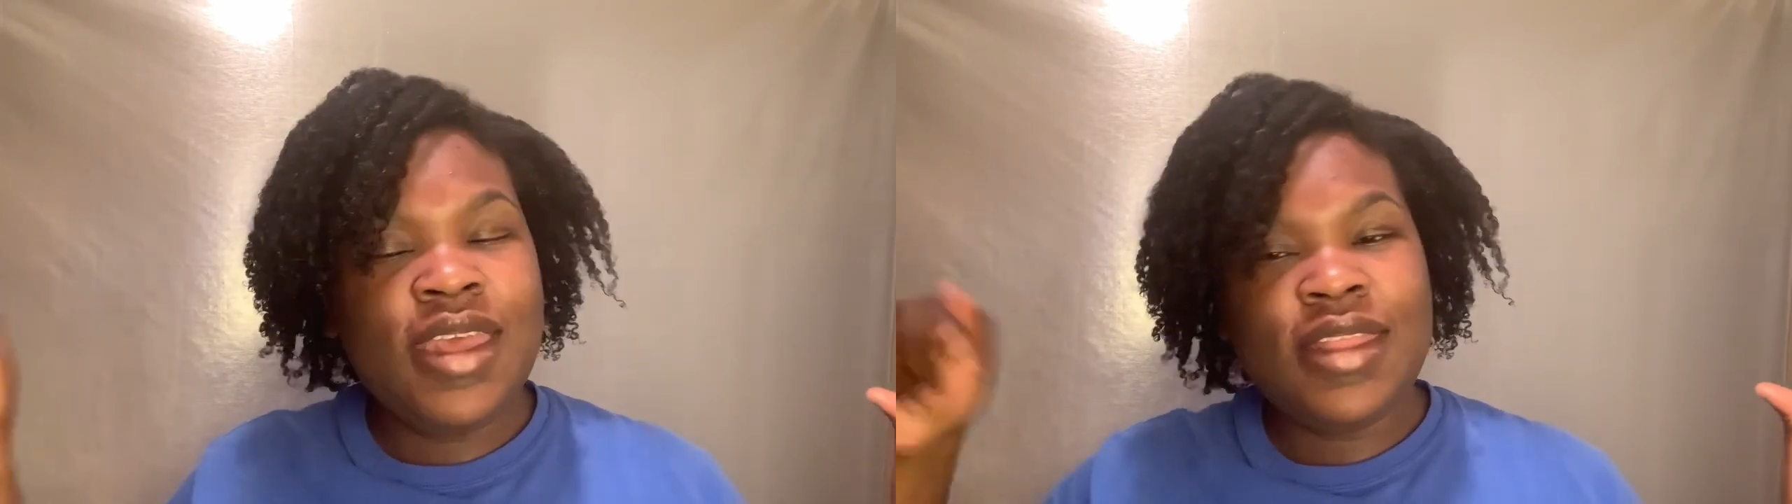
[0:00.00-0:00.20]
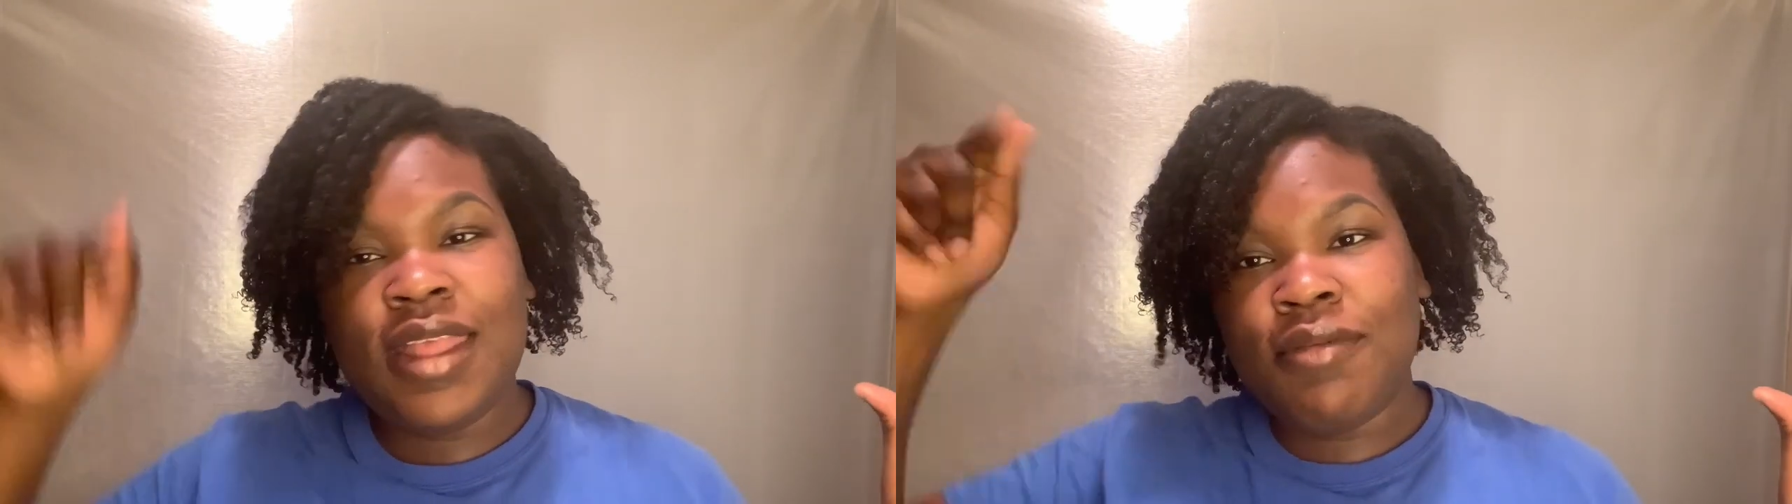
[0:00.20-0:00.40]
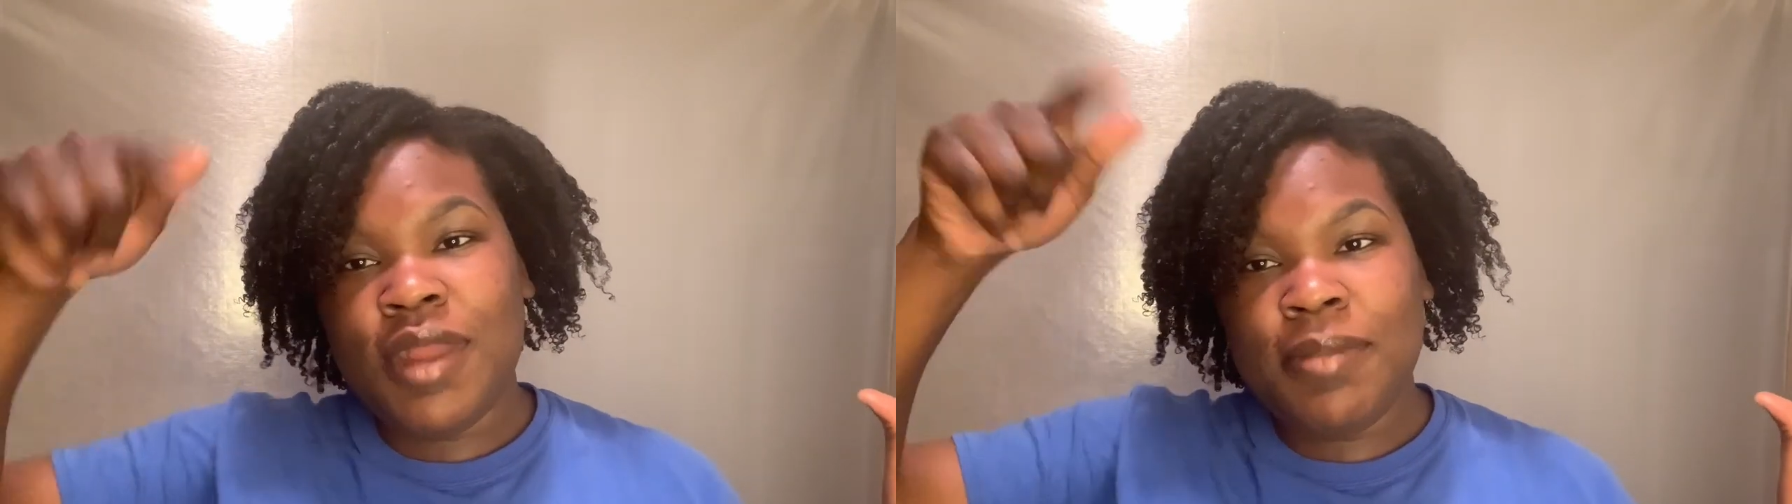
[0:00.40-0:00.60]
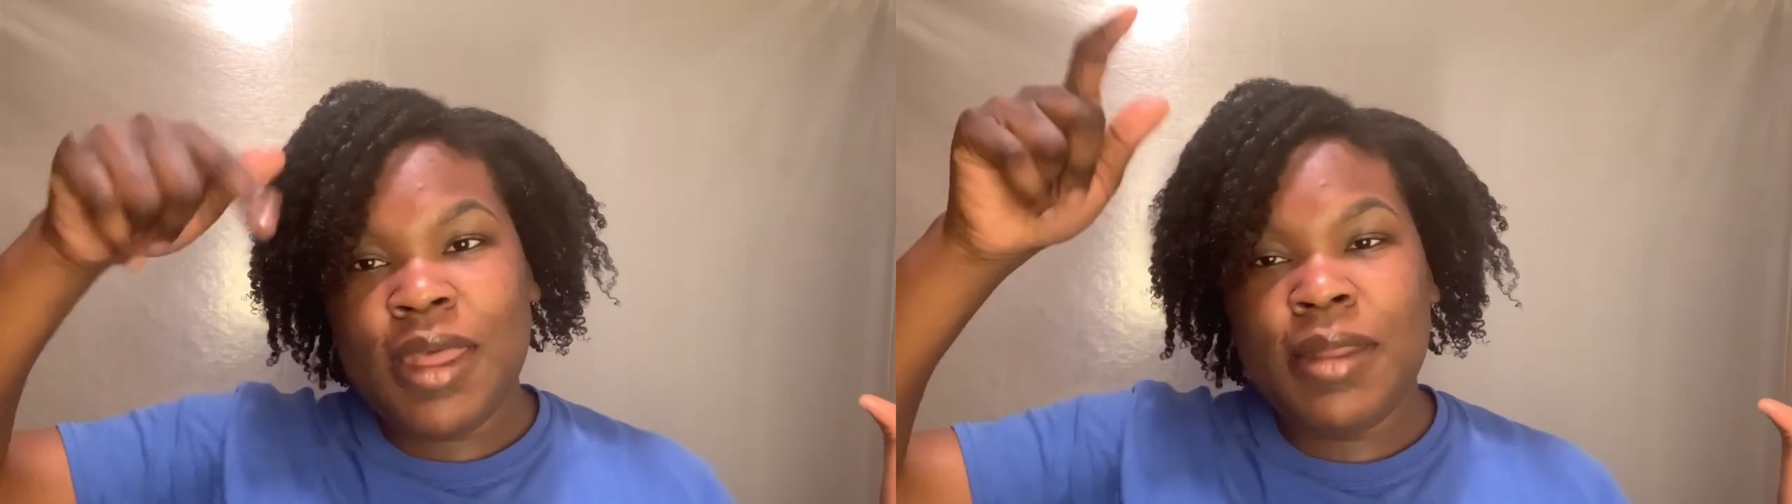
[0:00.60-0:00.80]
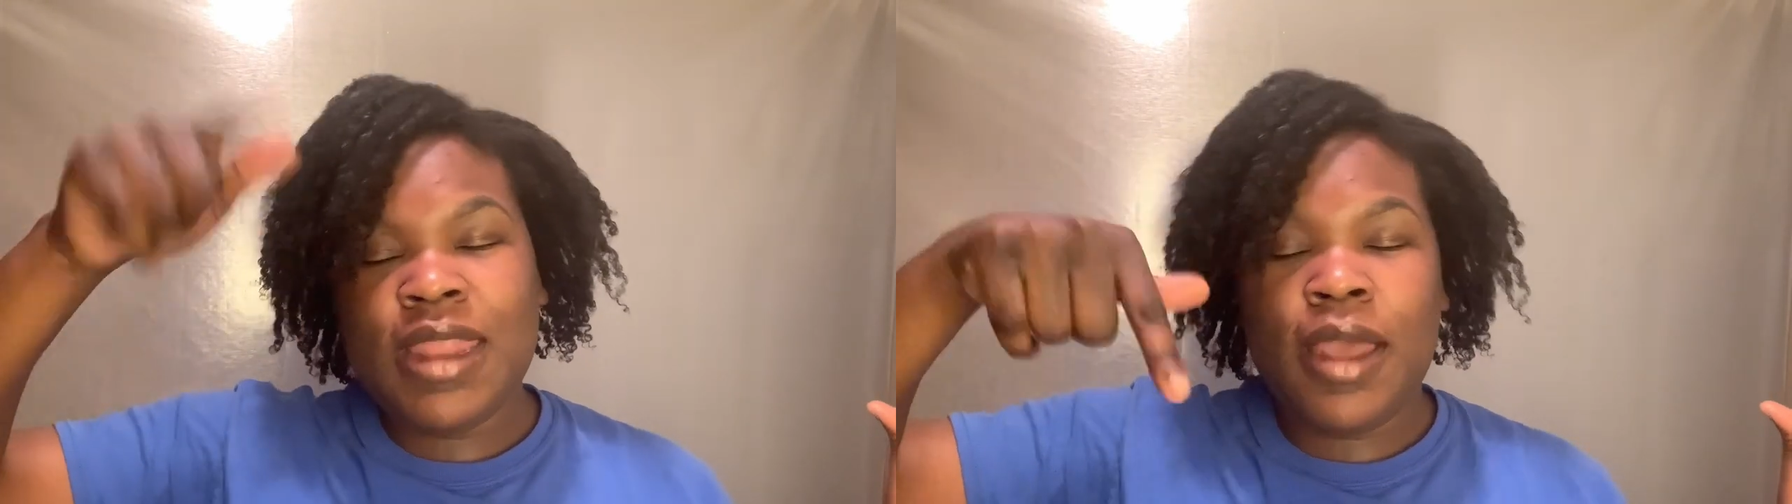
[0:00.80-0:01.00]
Hit that red
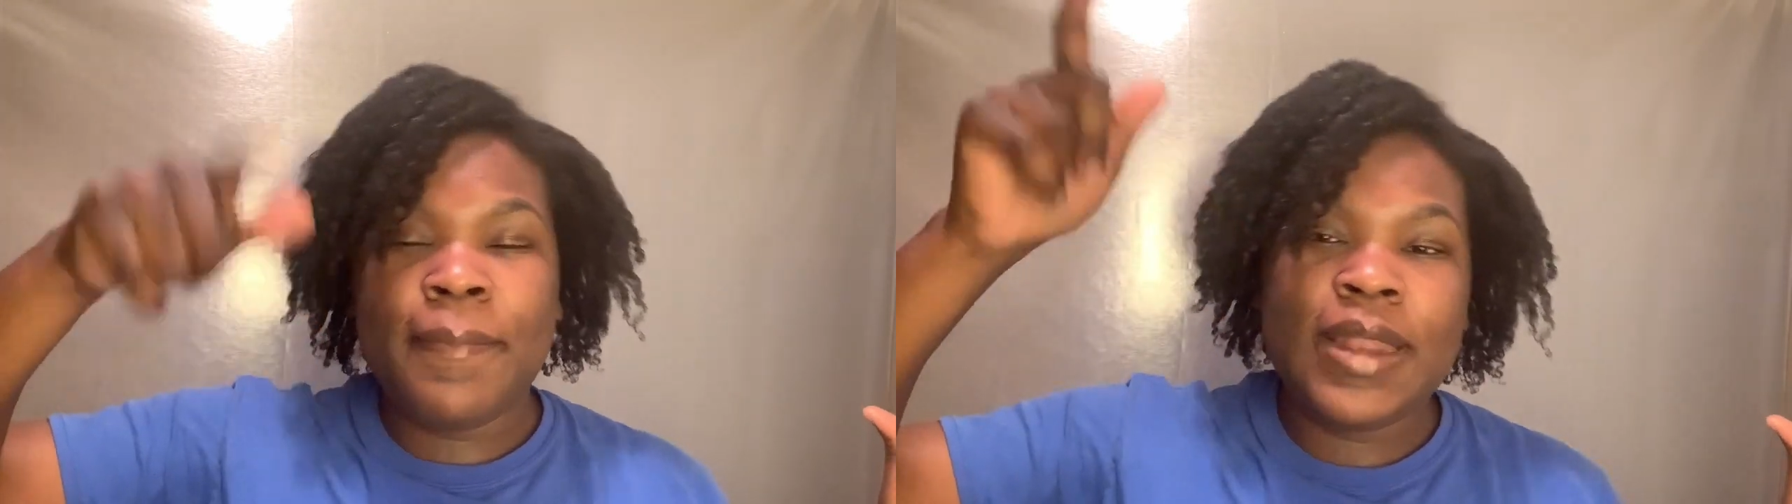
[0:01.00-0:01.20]
button down